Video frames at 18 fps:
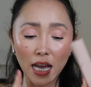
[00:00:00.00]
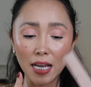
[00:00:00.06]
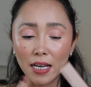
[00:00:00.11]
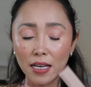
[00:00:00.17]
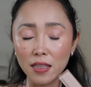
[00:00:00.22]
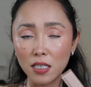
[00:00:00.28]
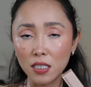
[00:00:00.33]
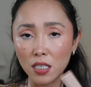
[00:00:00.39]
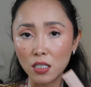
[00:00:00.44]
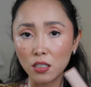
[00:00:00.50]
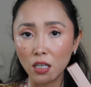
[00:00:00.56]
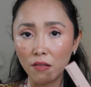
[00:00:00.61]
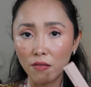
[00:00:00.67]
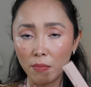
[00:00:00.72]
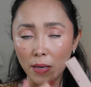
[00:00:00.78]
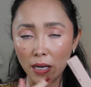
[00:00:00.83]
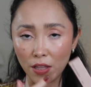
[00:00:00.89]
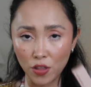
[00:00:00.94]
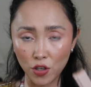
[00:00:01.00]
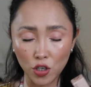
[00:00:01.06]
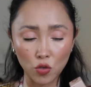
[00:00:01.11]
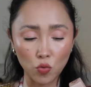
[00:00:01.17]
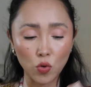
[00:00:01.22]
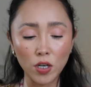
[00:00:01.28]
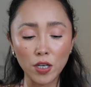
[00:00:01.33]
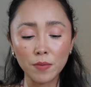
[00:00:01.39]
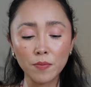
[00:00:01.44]
This is gonna be my third
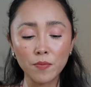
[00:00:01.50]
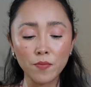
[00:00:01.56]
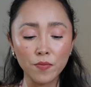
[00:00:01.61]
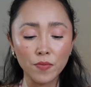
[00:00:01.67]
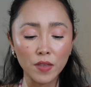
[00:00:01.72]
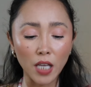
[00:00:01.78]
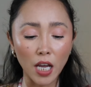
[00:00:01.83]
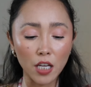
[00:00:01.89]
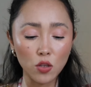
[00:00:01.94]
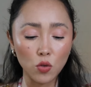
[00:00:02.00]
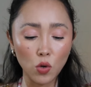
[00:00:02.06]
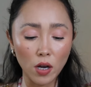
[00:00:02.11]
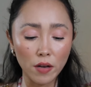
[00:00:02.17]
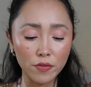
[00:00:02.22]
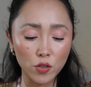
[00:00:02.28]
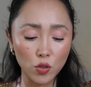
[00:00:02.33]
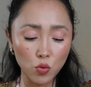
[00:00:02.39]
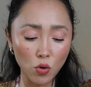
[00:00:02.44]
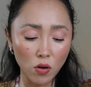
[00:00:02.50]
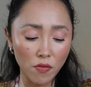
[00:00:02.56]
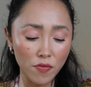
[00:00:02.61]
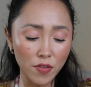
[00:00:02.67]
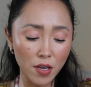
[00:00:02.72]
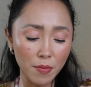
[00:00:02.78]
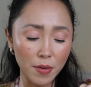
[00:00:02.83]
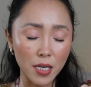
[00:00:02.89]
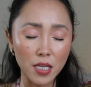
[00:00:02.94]
one. I do have two of
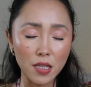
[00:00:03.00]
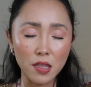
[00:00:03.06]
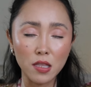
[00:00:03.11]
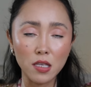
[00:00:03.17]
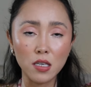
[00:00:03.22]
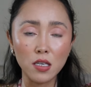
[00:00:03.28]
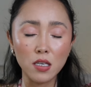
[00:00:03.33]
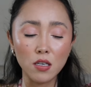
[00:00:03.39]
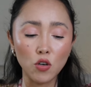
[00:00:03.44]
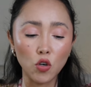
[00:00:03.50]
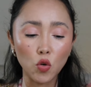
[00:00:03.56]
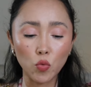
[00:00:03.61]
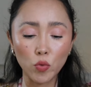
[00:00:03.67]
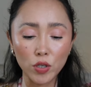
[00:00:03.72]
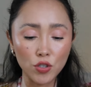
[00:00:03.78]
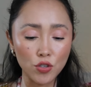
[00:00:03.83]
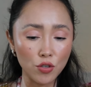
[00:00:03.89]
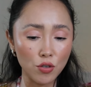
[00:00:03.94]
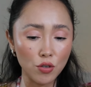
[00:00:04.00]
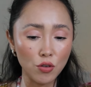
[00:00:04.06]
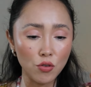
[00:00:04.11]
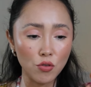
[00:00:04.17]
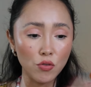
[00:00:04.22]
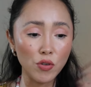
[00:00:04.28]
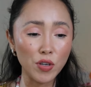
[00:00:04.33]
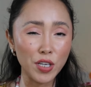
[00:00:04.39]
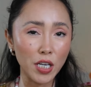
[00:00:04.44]
them in the
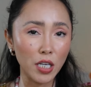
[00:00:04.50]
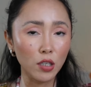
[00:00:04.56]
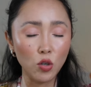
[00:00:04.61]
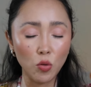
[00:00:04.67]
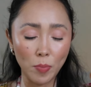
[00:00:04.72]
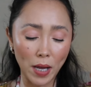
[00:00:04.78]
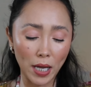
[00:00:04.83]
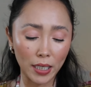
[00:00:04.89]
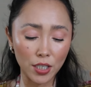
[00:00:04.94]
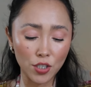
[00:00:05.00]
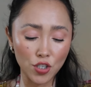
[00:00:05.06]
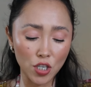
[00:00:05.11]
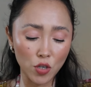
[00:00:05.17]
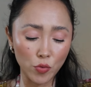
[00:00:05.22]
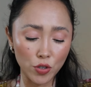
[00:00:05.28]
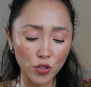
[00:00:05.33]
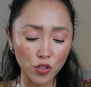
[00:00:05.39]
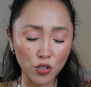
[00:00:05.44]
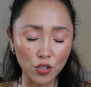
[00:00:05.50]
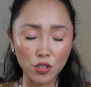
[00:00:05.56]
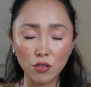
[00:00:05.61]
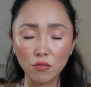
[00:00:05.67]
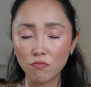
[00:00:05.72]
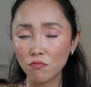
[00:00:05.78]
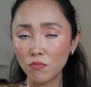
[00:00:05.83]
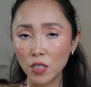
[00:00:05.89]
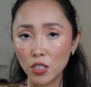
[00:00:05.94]
original yellow packaging, which is
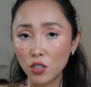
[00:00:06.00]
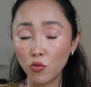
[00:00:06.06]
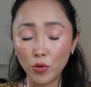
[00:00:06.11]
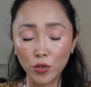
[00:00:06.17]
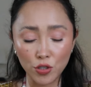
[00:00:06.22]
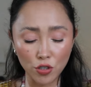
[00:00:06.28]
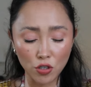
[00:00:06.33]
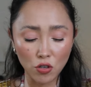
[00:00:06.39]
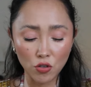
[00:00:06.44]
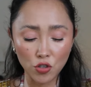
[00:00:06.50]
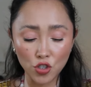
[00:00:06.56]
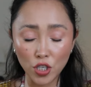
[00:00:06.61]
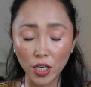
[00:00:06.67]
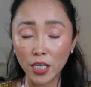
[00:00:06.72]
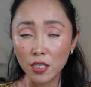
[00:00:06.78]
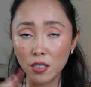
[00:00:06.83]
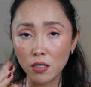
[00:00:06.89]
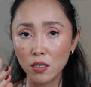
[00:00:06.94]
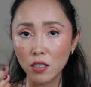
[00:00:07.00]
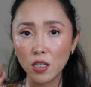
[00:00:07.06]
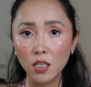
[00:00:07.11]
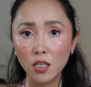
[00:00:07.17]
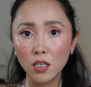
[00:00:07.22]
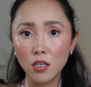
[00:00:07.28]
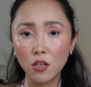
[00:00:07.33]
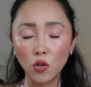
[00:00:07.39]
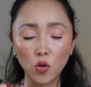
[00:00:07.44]
the original shade
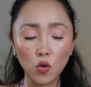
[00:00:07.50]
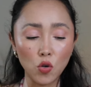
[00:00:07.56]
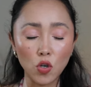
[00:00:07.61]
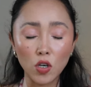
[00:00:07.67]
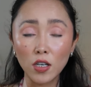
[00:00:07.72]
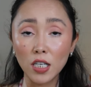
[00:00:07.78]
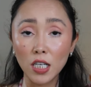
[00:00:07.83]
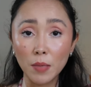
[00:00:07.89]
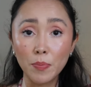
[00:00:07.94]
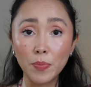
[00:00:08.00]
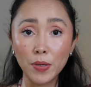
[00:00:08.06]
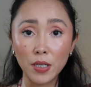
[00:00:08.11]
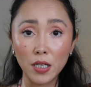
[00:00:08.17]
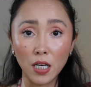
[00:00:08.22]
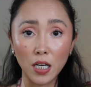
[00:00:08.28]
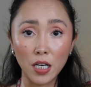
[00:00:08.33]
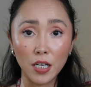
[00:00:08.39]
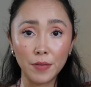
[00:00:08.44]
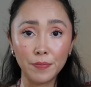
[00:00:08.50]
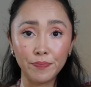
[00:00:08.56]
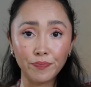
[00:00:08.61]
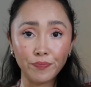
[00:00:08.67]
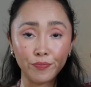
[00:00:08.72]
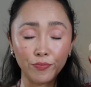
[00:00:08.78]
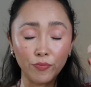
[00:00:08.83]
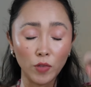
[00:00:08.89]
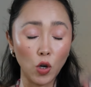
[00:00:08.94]
or lip
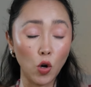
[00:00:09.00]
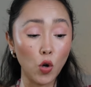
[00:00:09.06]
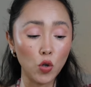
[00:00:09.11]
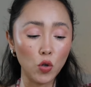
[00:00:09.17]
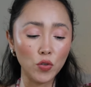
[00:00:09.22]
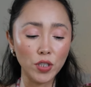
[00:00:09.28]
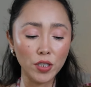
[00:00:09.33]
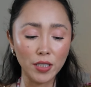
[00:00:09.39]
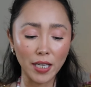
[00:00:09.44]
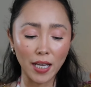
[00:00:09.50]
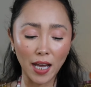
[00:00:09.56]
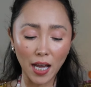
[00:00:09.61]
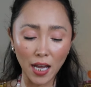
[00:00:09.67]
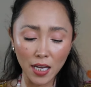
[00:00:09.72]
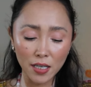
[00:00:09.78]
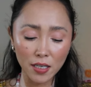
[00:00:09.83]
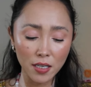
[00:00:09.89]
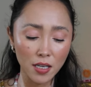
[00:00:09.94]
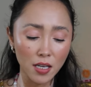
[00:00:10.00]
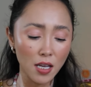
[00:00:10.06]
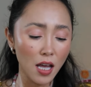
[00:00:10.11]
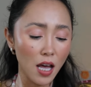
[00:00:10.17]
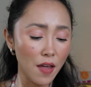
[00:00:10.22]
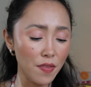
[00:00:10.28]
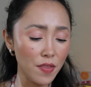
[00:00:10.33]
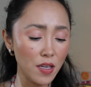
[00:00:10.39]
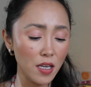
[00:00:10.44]
oil that they had.
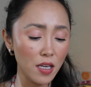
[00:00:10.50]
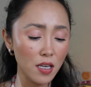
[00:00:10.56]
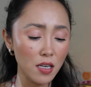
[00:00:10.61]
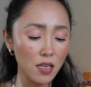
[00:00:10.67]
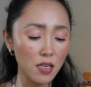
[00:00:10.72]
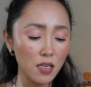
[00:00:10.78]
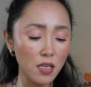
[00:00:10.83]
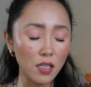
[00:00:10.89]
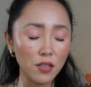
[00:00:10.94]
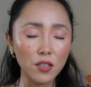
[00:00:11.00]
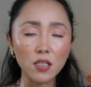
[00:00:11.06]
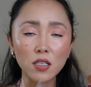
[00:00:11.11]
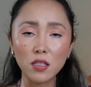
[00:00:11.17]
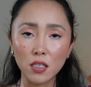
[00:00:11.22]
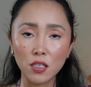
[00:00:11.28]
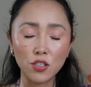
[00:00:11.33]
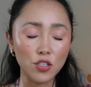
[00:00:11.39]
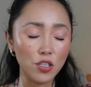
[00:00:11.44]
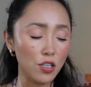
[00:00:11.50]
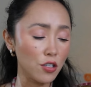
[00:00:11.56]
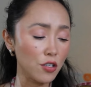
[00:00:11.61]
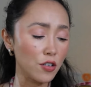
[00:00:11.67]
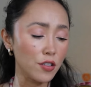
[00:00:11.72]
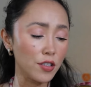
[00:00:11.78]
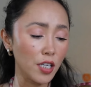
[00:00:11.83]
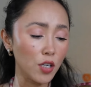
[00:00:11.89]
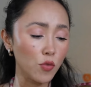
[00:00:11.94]
And then I think this
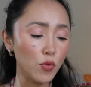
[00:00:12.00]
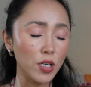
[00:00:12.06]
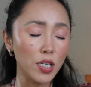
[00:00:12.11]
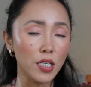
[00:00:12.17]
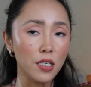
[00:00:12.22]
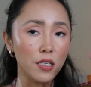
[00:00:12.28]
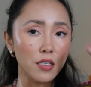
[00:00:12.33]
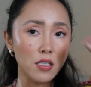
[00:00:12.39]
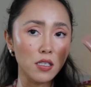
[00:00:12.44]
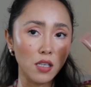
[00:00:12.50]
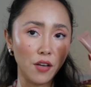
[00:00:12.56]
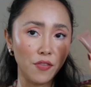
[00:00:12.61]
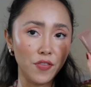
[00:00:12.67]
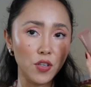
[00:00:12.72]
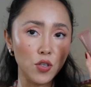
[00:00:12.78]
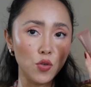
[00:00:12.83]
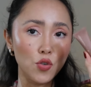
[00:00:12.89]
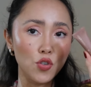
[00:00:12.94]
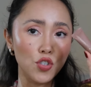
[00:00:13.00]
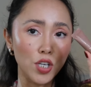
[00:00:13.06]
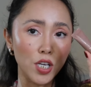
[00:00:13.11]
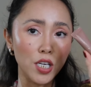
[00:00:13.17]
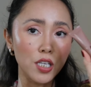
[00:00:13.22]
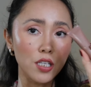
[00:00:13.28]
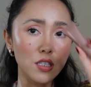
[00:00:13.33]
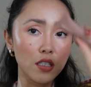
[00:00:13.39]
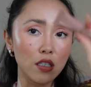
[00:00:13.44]
year they released a few
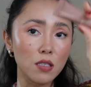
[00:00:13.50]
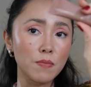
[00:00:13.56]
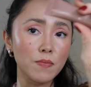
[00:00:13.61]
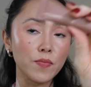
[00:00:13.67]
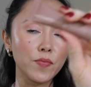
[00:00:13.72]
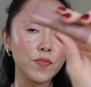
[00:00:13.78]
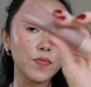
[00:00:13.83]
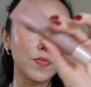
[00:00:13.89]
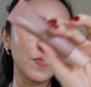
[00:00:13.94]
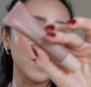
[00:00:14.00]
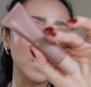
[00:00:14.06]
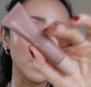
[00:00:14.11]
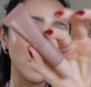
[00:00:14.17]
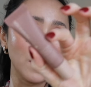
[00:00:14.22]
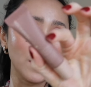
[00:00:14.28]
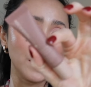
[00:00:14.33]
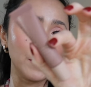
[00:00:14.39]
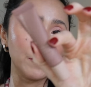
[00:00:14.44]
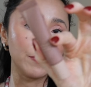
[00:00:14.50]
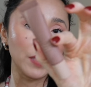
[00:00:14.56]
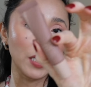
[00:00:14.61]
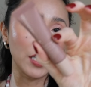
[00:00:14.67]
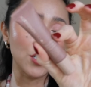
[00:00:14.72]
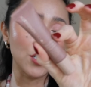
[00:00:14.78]
shades, like